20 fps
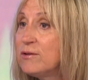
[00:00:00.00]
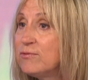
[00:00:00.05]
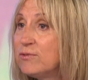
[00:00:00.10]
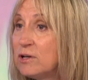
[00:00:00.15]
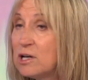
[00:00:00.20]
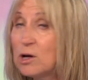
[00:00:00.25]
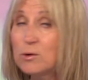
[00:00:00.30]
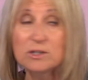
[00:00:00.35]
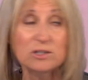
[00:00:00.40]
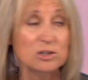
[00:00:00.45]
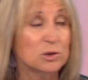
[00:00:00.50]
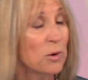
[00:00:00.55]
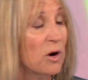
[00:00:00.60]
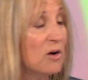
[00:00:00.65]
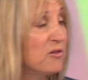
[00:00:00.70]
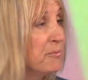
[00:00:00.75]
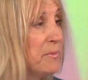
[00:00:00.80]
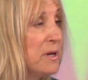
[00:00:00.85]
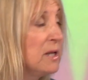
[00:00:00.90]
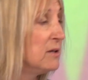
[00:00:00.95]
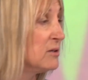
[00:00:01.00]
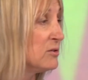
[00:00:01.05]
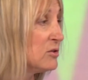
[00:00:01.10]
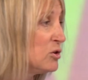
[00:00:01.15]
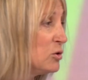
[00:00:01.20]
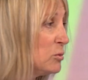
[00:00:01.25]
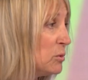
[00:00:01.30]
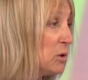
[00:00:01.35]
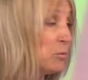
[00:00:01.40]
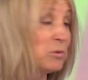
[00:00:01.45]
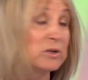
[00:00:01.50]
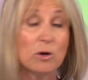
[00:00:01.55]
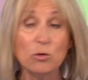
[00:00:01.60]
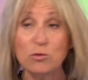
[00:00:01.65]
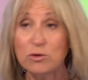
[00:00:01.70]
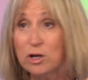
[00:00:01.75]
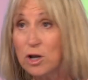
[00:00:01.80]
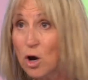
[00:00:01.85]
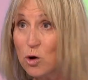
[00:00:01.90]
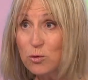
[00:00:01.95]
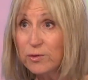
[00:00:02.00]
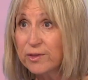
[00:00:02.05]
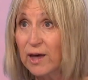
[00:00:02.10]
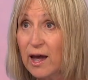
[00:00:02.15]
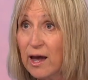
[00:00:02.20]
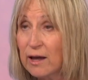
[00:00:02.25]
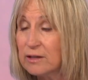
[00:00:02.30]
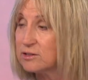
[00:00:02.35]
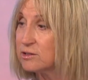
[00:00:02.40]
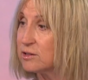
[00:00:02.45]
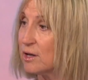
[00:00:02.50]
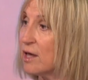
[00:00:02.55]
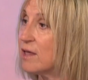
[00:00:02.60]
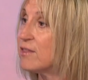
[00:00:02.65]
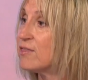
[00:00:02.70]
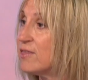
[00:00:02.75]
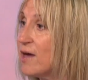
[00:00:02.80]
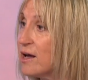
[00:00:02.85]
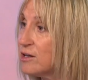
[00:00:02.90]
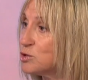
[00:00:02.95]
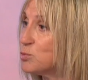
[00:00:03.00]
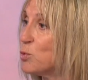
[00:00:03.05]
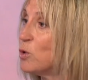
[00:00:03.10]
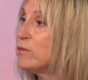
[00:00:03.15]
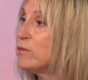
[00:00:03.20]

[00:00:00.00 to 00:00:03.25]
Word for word: even know it's 12 million, do we? We don't know that. Do you think?